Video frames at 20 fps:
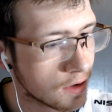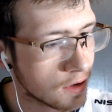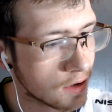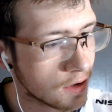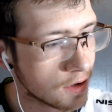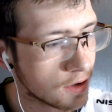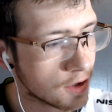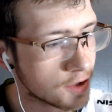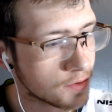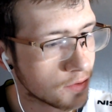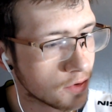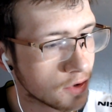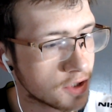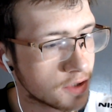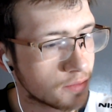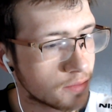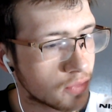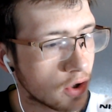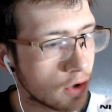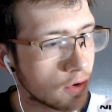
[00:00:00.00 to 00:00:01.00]
This one's
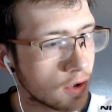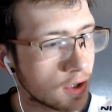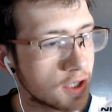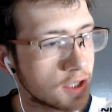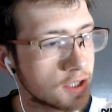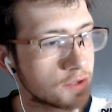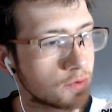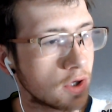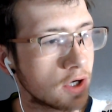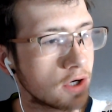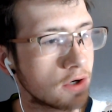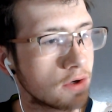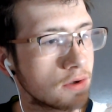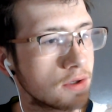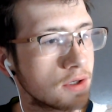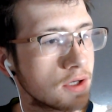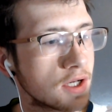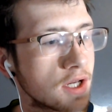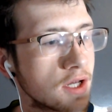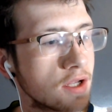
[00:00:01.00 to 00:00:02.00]
broken as well.
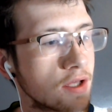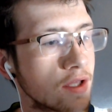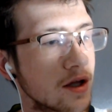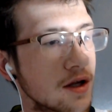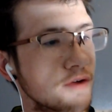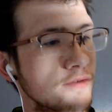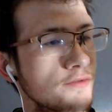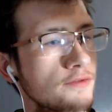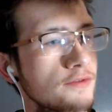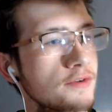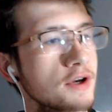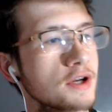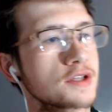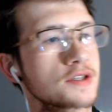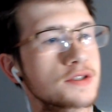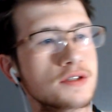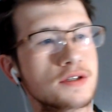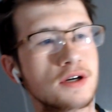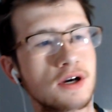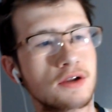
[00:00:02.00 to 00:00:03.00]
I gotta get it
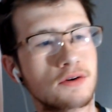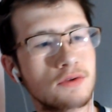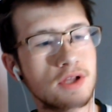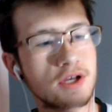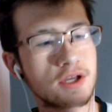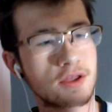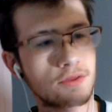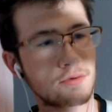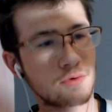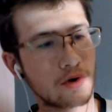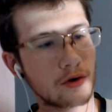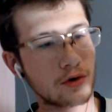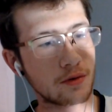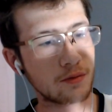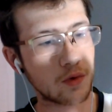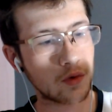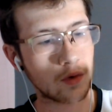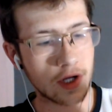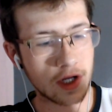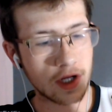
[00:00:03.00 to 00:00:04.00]
fixed. I don't like throwing them
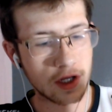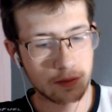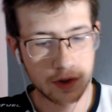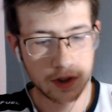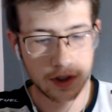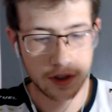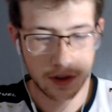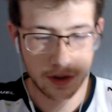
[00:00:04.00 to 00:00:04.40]
away, but